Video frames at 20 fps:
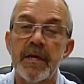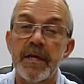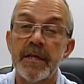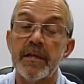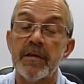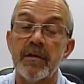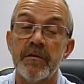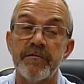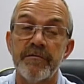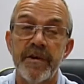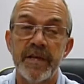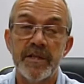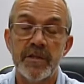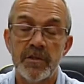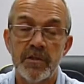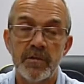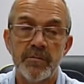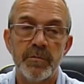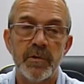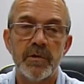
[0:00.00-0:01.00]
in
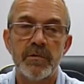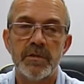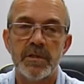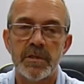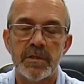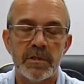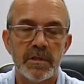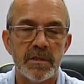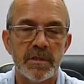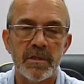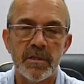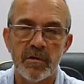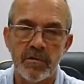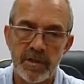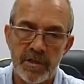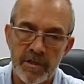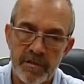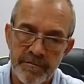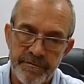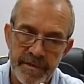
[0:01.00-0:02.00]
conventional motors or
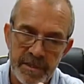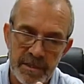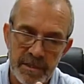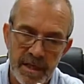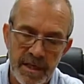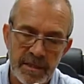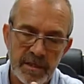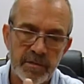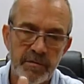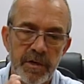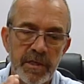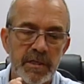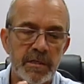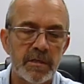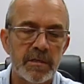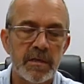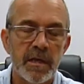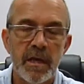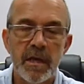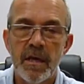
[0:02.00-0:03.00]
in conventional
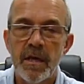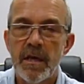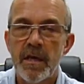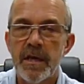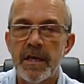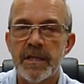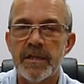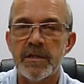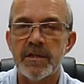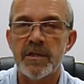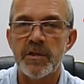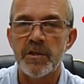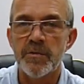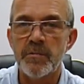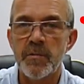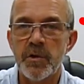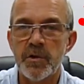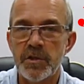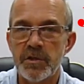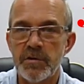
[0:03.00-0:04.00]
actuators is that the
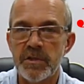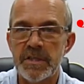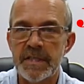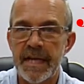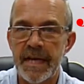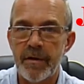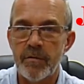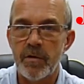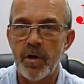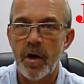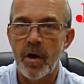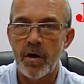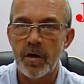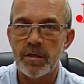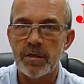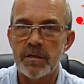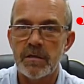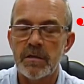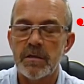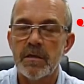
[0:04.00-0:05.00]
motor is now
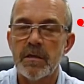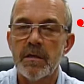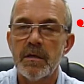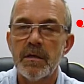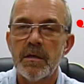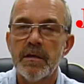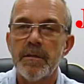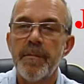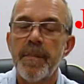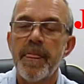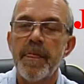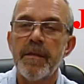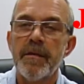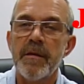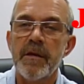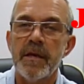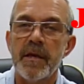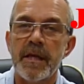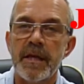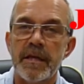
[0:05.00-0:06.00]
hot.
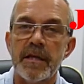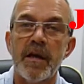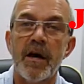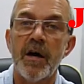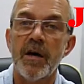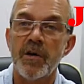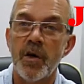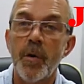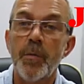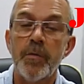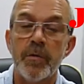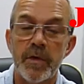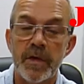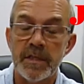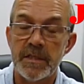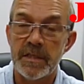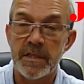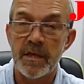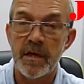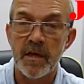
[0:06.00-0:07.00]
It can't
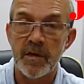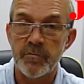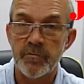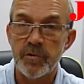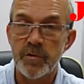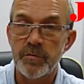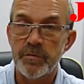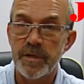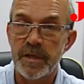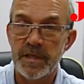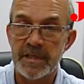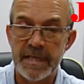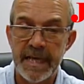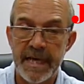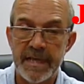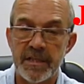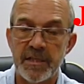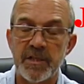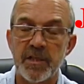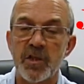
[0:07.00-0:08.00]
operate, it can't run, because it
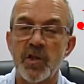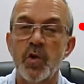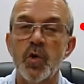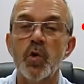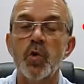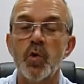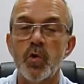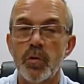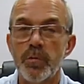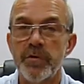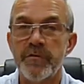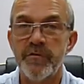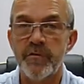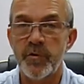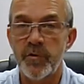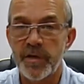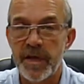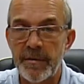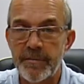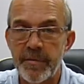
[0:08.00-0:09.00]
has to cool
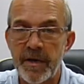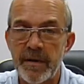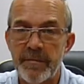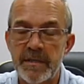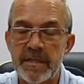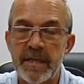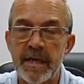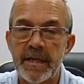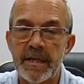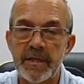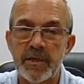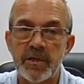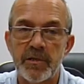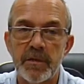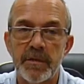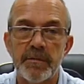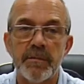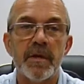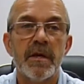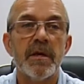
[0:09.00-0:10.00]
before that bimetallic
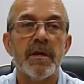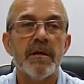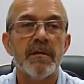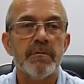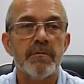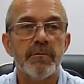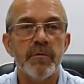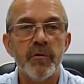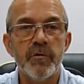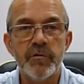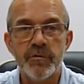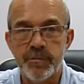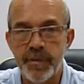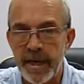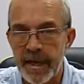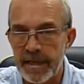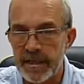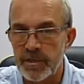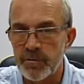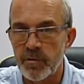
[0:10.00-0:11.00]
strip moves
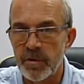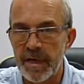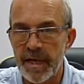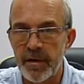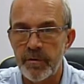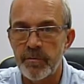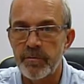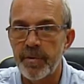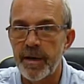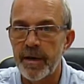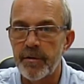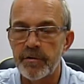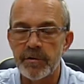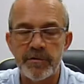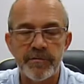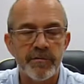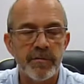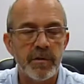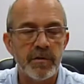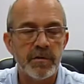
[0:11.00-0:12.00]
back to allow power
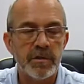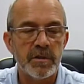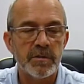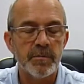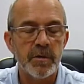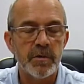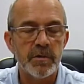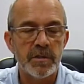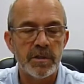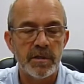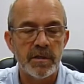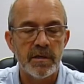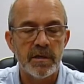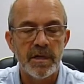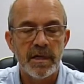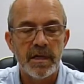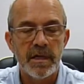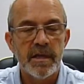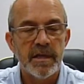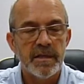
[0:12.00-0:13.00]
to flow to the motor.
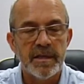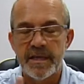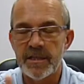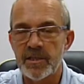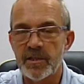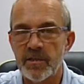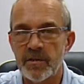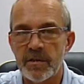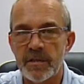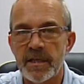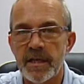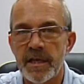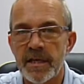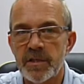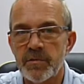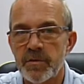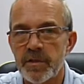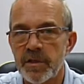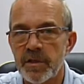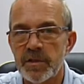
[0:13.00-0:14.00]
That's not the case
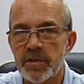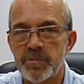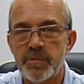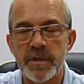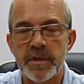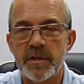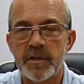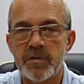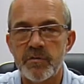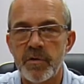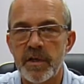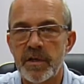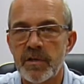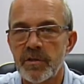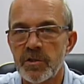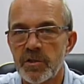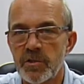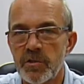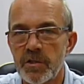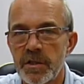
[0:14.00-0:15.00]
with us, because we're
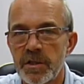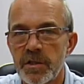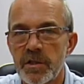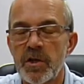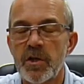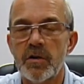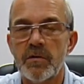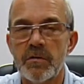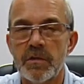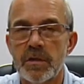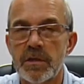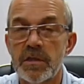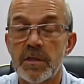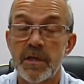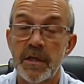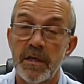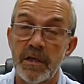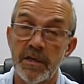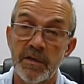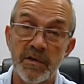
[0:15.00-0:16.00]
controlling the current
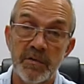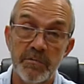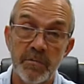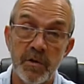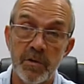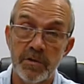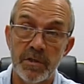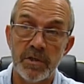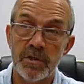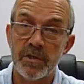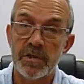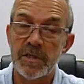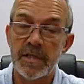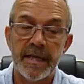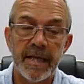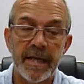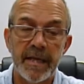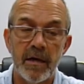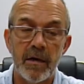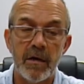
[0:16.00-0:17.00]
and the motor doesn't
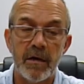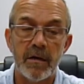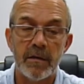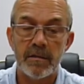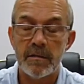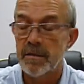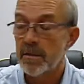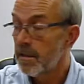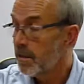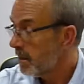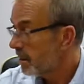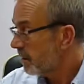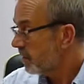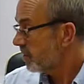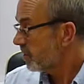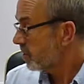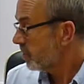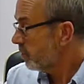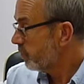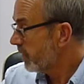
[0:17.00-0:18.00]
get hot.
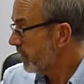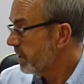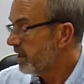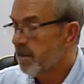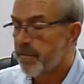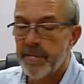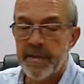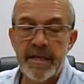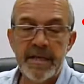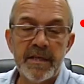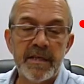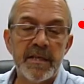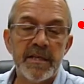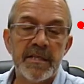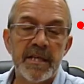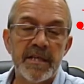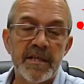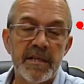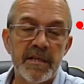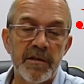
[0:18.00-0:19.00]
So we can immediately
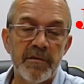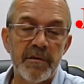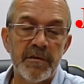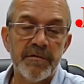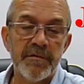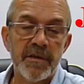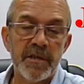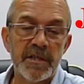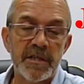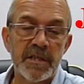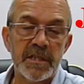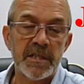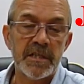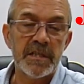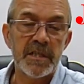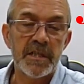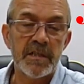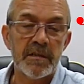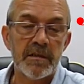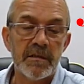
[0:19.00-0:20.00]
send it a reversing
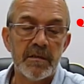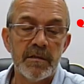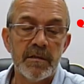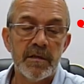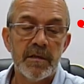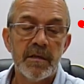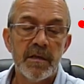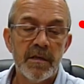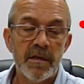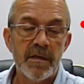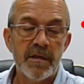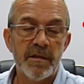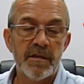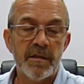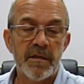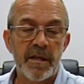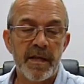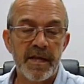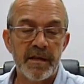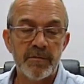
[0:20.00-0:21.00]
signal. The
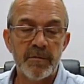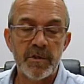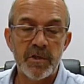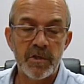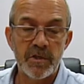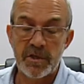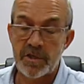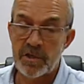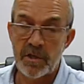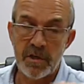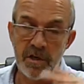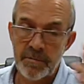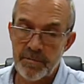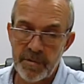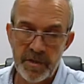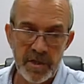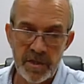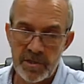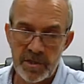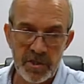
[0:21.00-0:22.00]
light will go solid
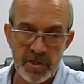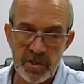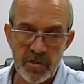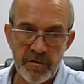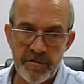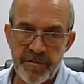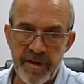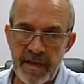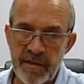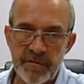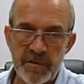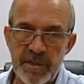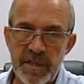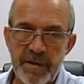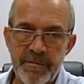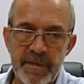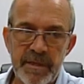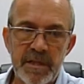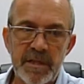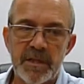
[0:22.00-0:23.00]
because there's no valve
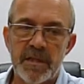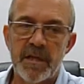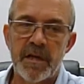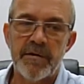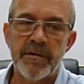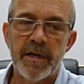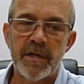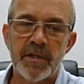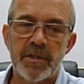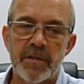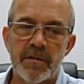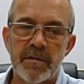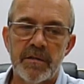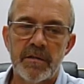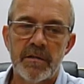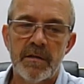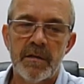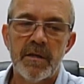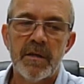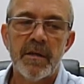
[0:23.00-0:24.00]
jam in this direction,
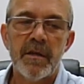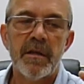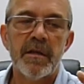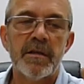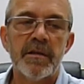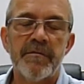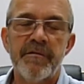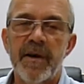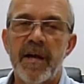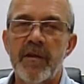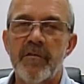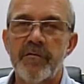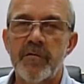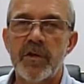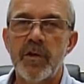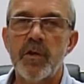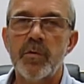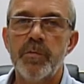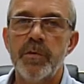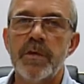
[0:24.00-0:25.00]
and the valve will
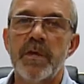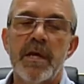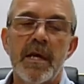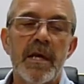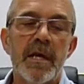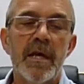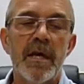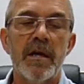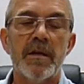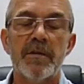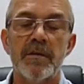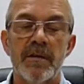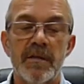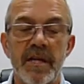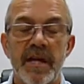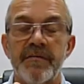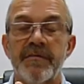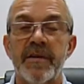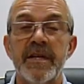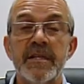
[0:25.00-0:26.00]
open. And
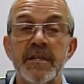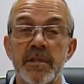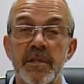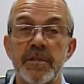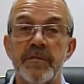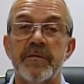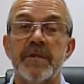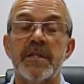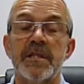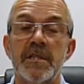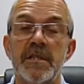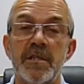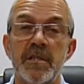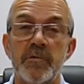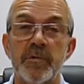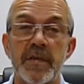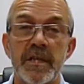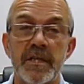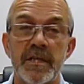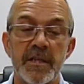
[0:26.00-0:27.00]
the advantage of this is that
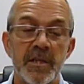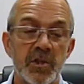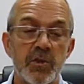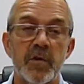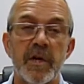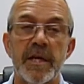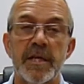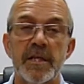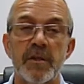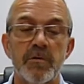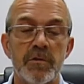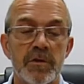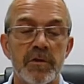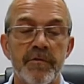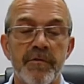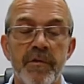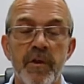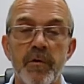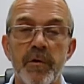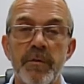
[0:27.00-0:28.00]
we can then try and use the
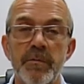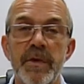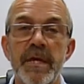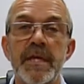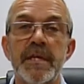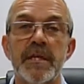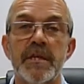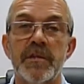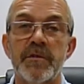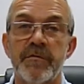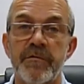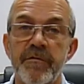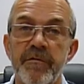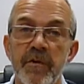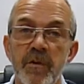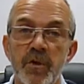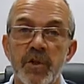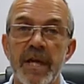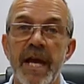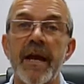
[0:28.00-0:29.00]
flowing media to
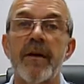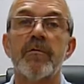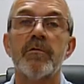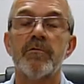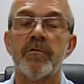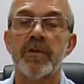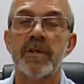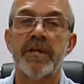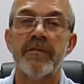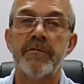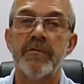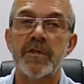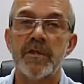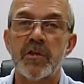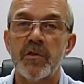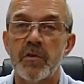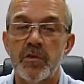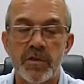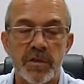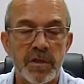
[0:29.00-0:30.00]
flush out whatever is
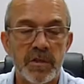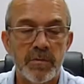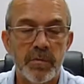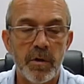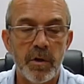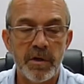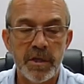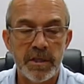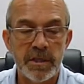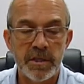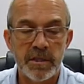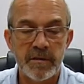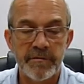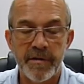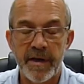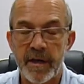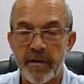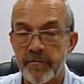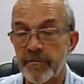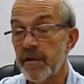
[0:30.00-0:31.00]
causing the blockage in the
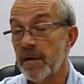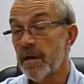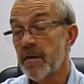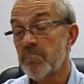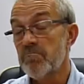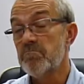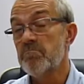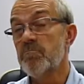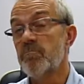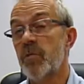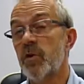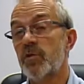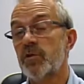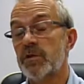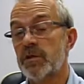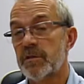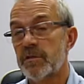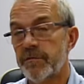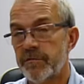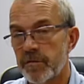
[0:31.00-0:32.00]
valve.
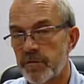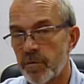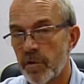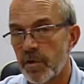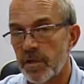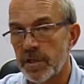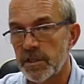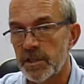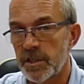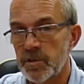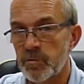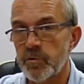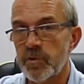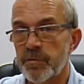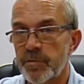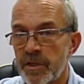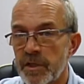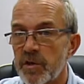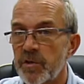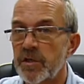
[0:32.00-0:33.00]
Most of the blockages will
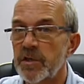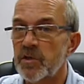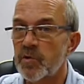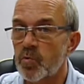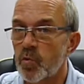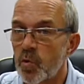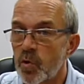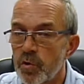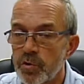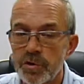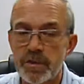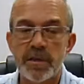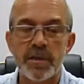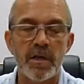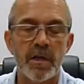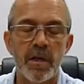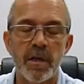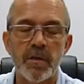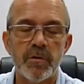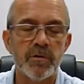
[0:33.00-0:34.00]
be going towards the
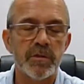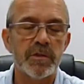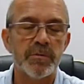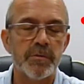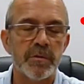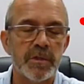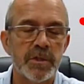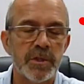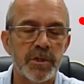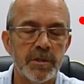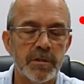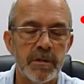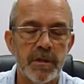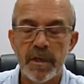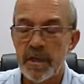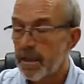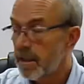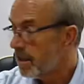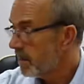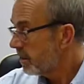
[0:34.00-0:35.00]
closed position.
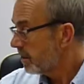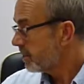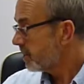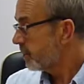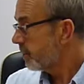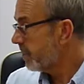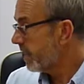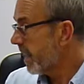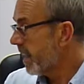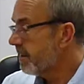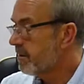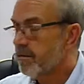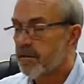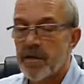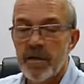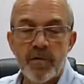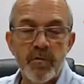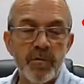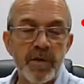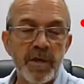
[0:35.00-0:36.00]
So again,
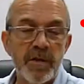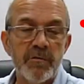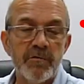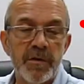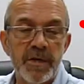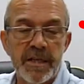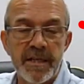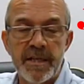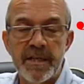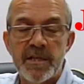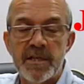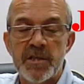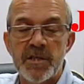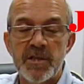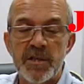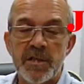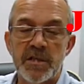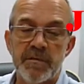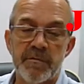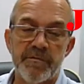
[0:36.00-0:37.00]
we can run it into
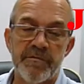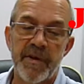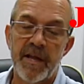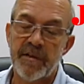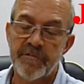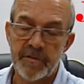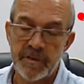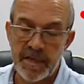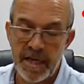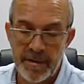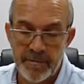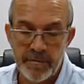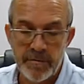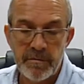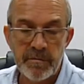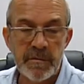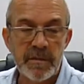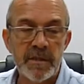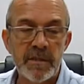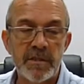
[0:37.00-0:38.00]
this valve jam,
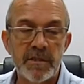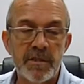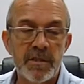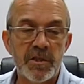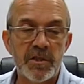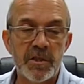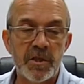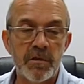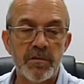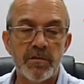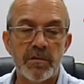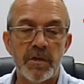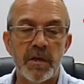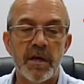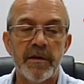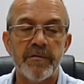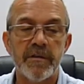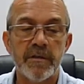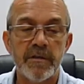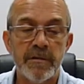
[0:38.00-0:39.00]
into the
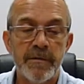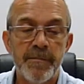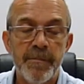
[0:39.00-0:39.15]
screwdriver,